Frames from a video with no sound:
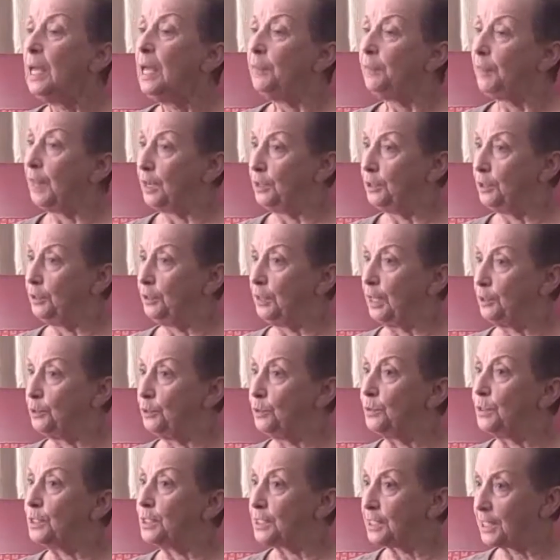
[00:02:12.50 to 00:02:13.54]
they
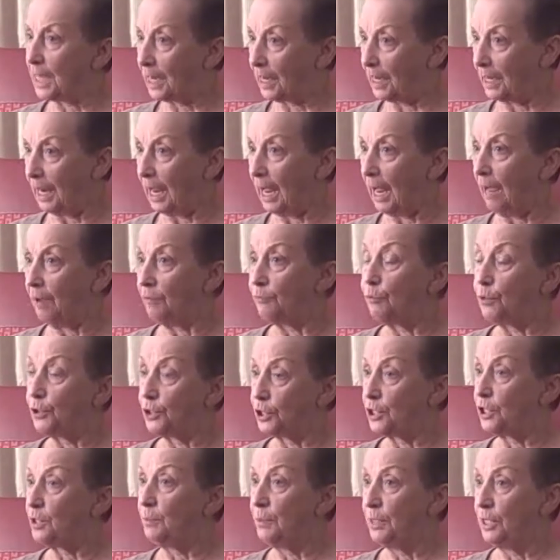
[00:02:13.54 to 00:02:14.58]
do the second half,
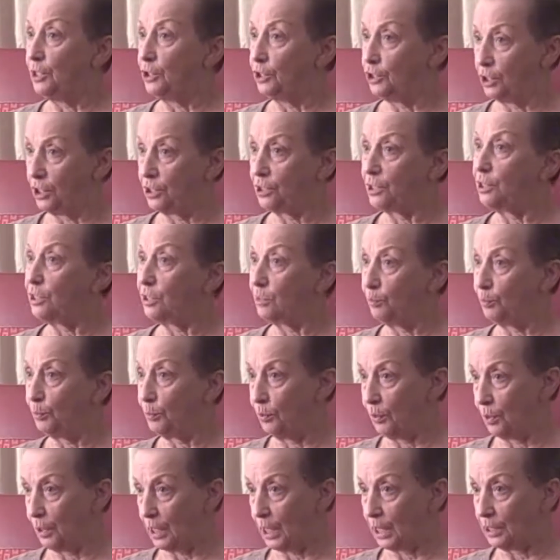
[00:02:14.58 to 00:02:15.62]
which to me is just as
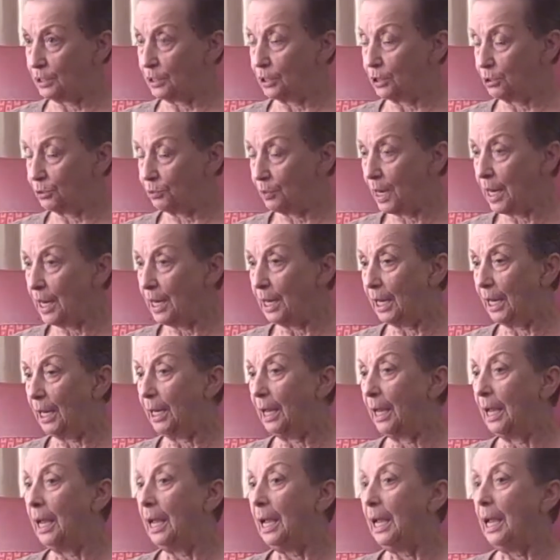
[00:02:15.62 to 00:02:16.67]
important as the
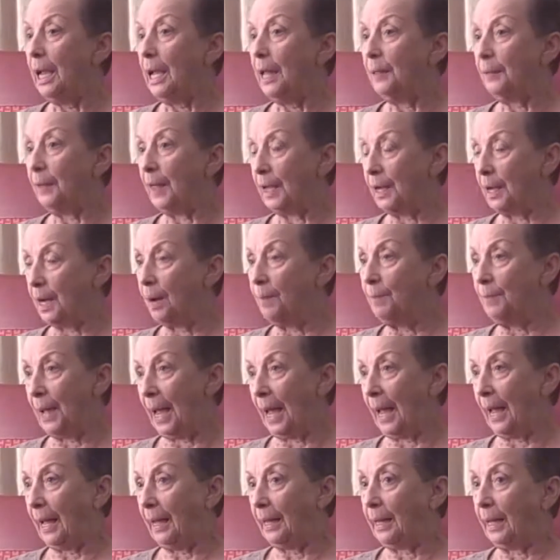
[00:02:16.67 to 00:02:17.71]
training. They come
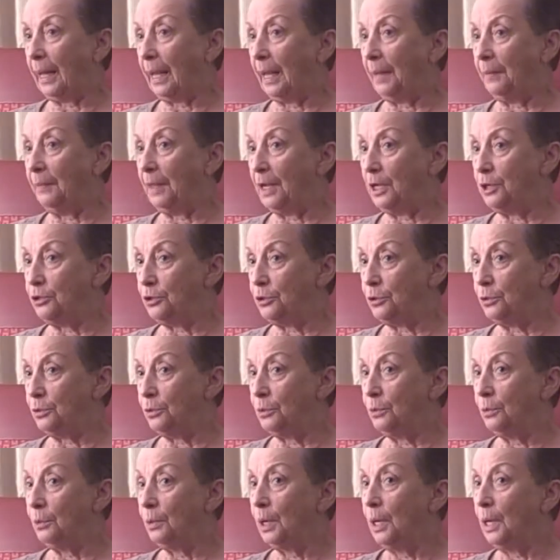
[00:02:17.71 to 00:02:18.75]
back and they
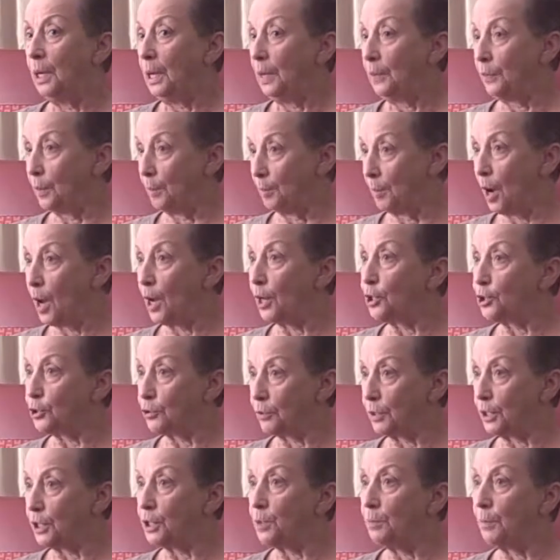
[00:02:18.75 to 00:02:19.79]
do the
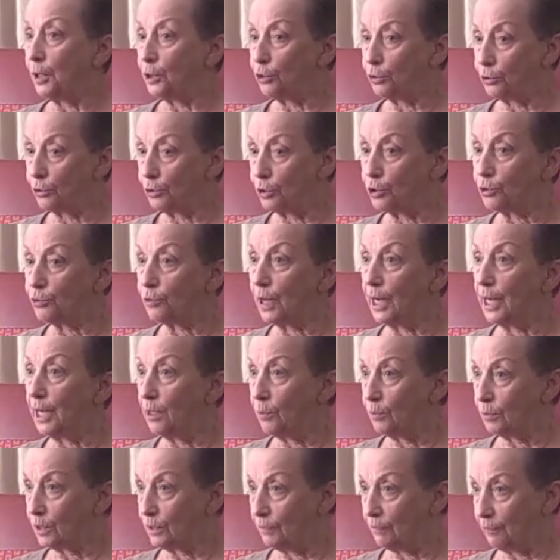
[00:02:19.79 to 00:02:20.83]
monitoring to make sure the
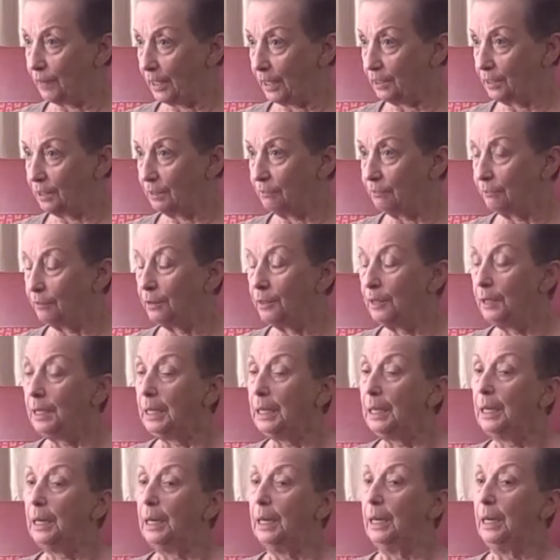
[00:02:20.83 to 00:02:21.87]
training was effective.
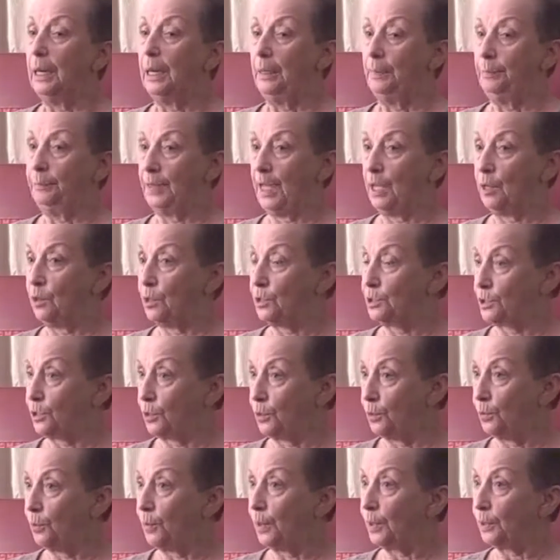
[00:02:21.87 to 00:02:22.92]
They
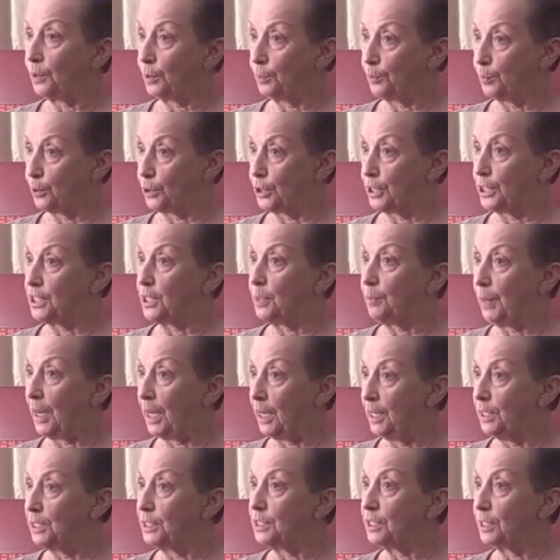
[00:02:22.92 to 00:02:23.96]
also
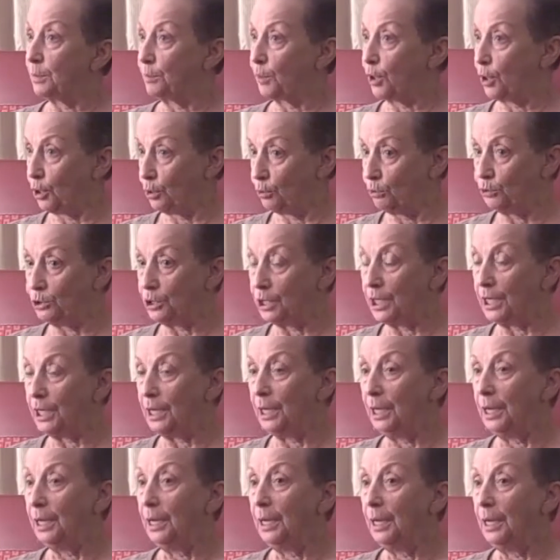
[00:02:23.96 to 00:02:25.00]
participate in some
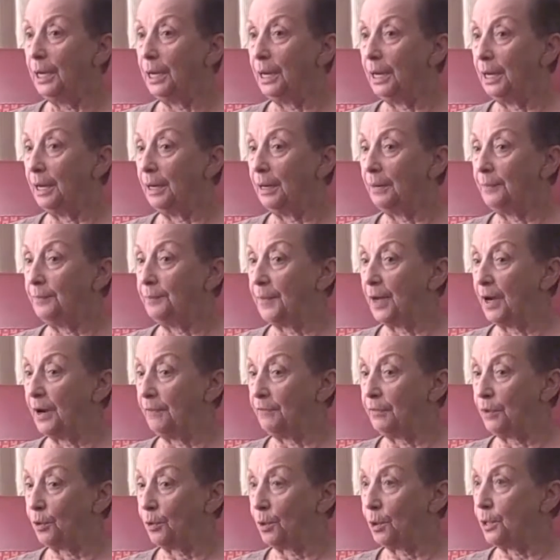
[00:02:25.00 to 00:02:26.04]
coaching
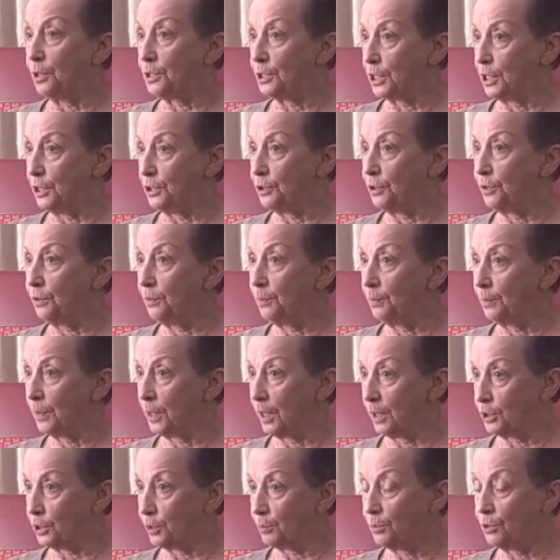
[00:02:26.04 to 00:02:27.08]
of the call center
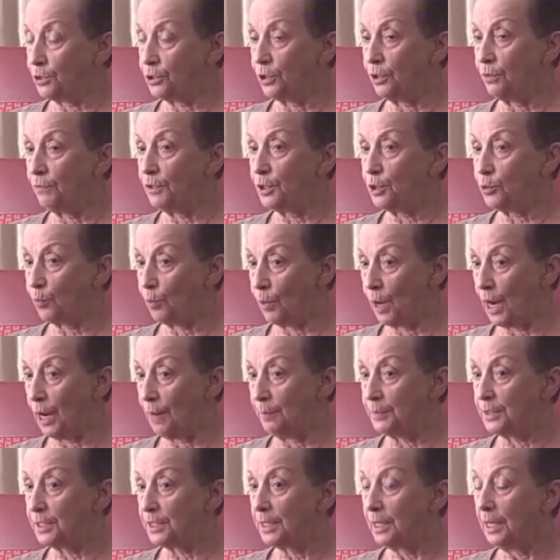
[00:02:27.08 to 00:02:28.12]
customer service
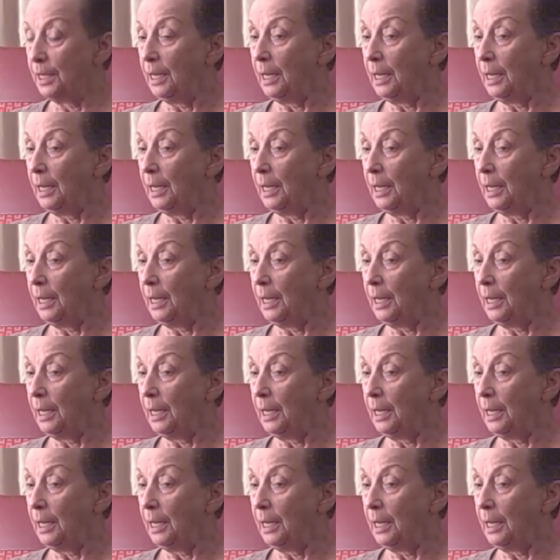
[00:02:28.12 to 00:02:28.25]
reps.